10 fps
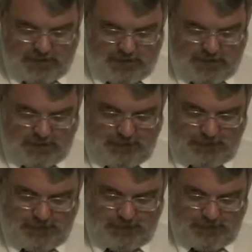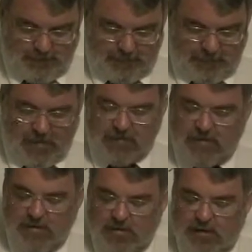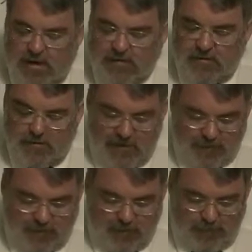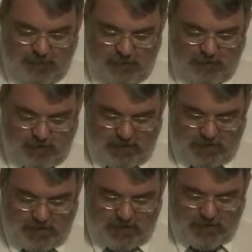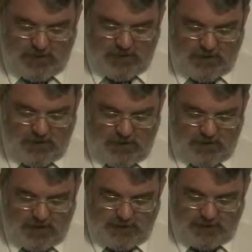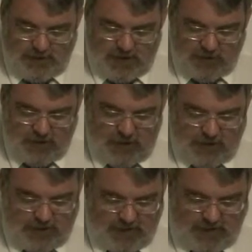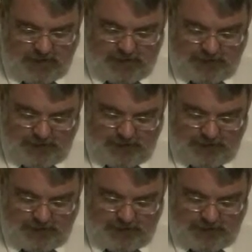Well, yes, they do. Actually, page 441, they do have a